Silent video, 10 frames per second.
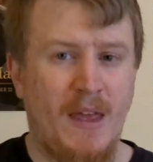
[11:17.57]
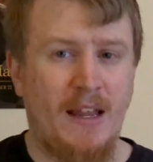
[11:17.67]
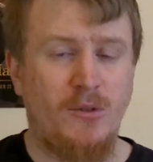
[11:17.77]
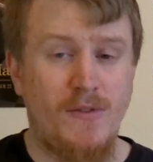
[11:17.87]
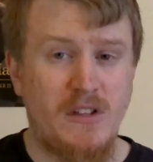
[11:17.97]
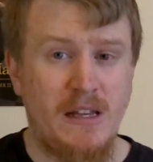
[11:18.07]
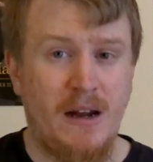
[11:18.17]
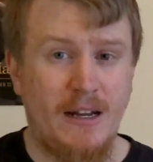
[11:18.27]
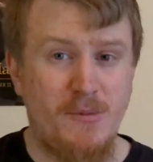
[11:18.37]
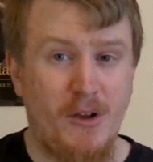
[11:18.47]
And as we've seen
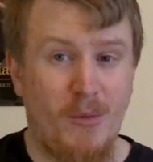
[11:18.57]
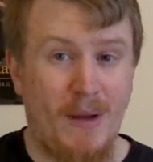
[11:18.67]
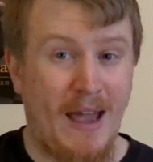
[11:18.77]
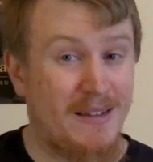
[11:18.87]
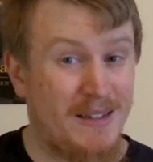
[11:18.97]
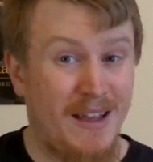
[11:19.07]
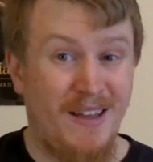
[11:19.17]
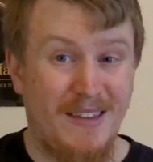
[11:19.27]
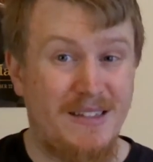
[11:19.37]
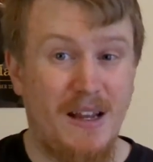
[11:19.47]
on HBO Max,
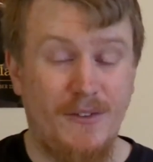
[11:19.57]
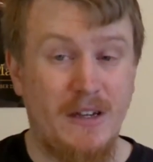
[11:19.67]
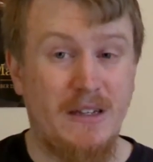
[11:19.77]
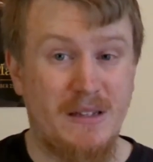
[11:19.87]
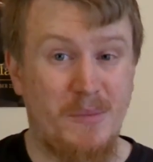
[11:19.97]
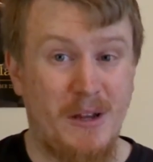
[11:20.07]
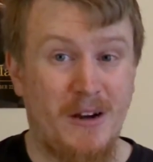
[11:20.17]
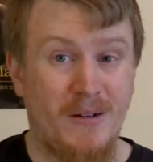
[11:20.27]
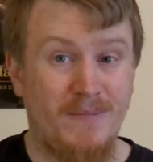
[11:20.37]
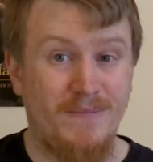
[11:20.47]
this stuff can
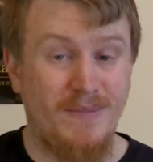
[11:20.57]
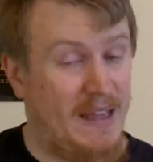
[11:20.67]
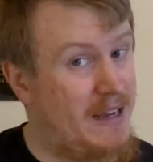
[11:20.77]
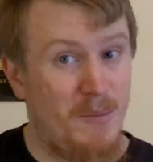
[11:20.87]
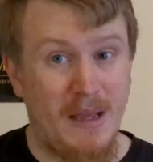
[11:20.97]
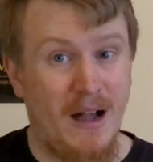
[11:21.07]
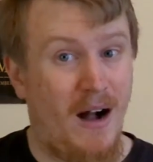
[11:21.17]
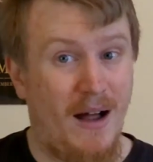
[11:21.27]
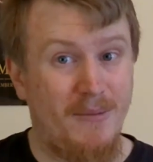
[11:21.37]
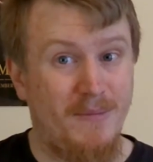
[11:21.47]
disappear. It can be
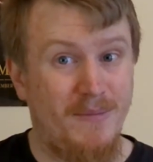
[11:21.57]
gone.